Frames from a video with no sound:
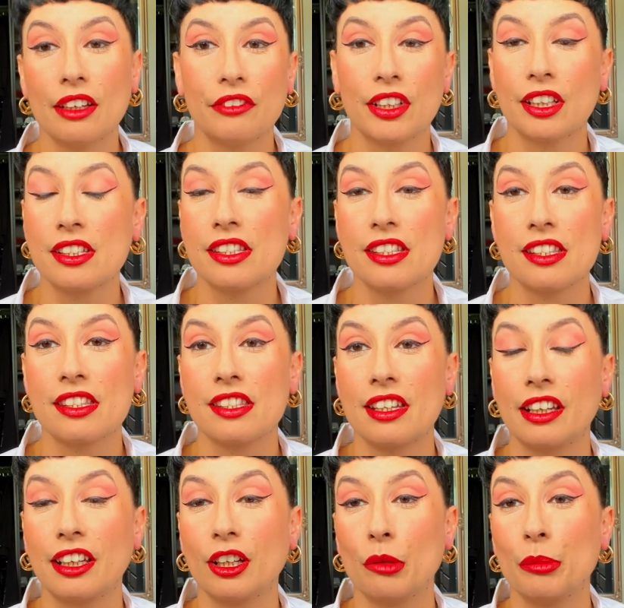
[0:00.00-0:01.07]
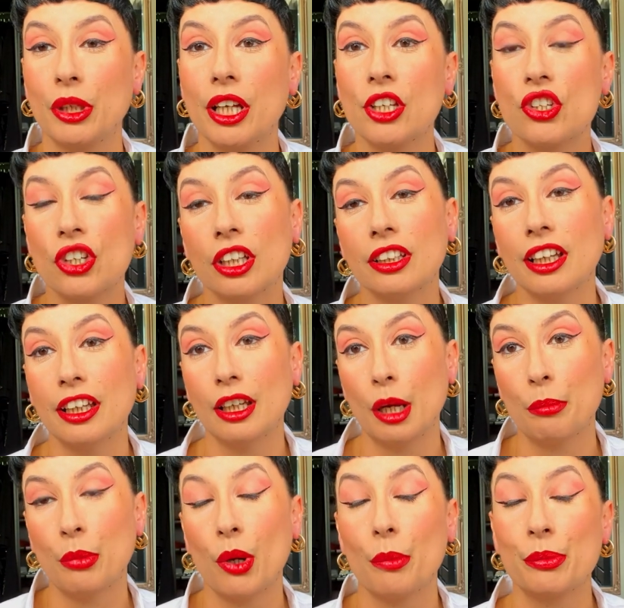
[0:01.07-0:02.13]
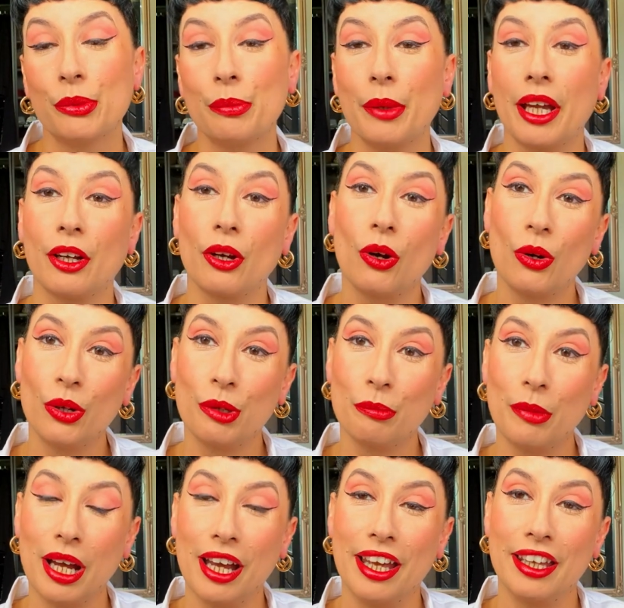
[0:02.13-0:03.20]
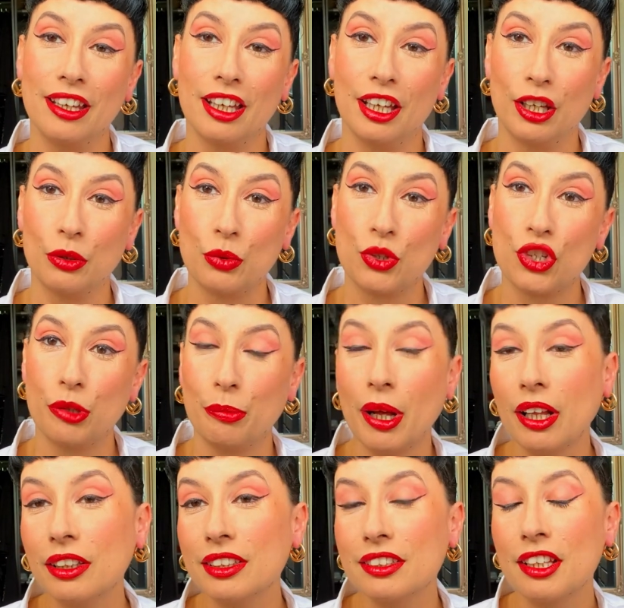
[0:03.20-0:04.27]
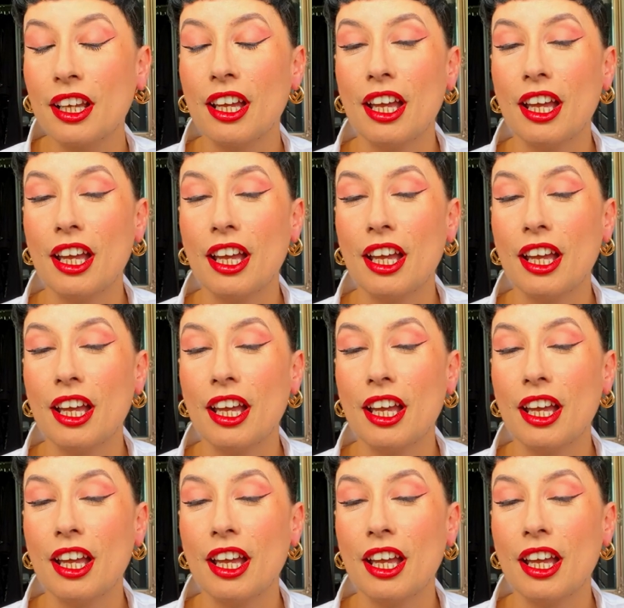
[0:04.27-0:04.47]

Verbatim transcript: I think it's a stunning combination. And I popped back on my uh, Gucci belt.